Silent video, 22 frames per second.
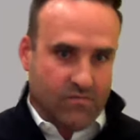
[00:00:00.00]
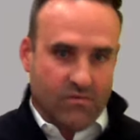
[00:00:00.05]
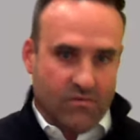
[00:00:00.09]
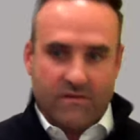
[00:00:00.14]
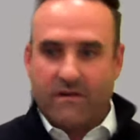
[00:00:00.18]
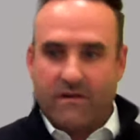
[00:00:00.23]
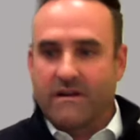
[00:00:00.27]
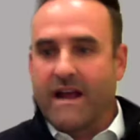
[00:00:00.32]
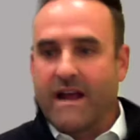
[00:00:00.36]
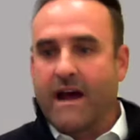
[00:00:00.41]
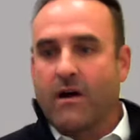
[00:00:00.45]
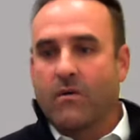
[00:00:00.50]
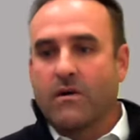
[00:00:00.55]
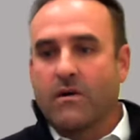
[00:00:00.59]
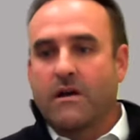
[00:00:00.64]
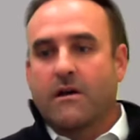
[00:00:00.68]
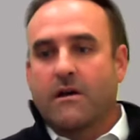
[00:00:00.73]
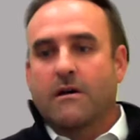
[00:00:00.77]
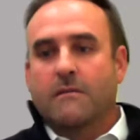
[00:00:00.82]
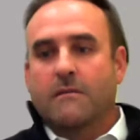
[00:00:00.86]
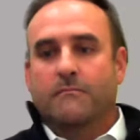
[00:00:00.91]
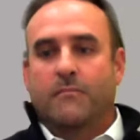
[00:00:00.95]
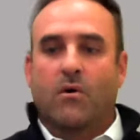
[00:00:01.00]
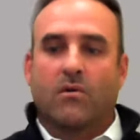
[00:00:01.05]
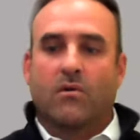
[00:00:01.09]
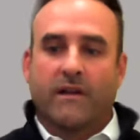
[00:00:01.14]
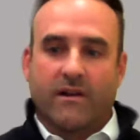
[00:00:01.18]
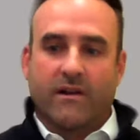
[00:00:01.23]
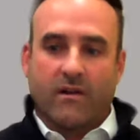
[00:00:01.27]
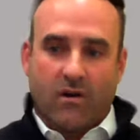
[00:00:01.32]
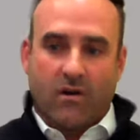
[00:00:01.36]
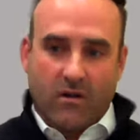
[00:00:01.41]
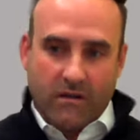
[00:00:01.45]
where they're now
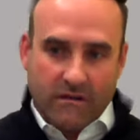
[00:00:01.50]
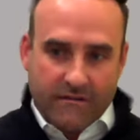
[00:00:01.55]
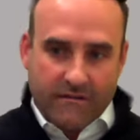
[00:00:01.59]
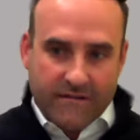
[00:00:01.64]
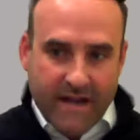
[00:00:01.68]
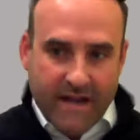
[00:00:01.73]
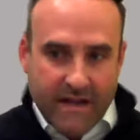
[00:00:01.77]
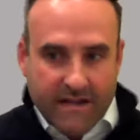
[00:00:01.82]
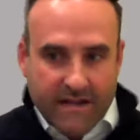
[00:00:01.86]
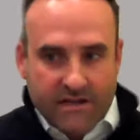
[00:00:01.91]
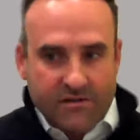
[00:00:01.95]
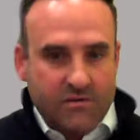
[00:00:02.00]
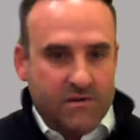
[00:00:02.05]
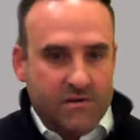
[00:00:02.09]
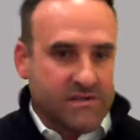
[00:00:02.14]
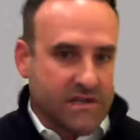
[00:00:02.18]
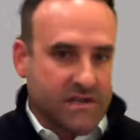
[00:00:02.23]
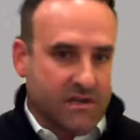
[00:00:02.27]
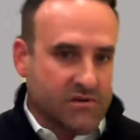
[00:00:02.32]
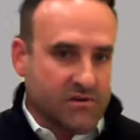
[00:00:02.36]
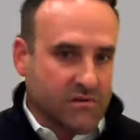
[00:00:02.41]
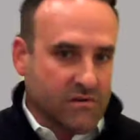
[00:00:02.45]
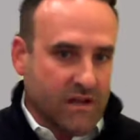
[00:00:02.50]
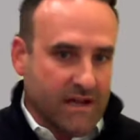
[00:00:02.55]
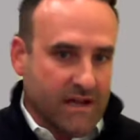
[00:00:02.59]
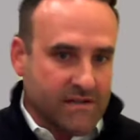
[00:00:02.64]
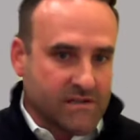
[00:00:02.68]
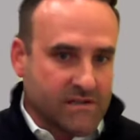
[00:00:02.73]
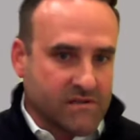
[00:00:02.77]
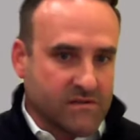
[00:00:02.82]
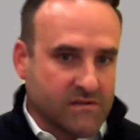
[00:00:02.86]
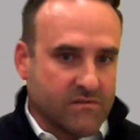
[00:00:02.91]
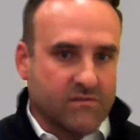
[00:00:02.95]
pulling all of the data into a
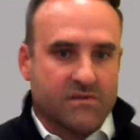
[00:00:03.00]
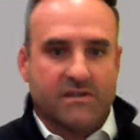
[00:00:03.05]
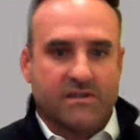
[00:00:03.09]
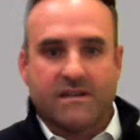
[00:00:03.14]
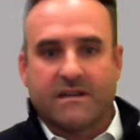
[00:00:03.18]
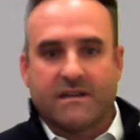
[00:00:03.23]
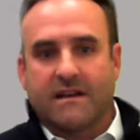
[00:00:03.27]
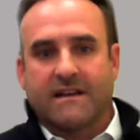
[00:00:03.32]
centralized solution,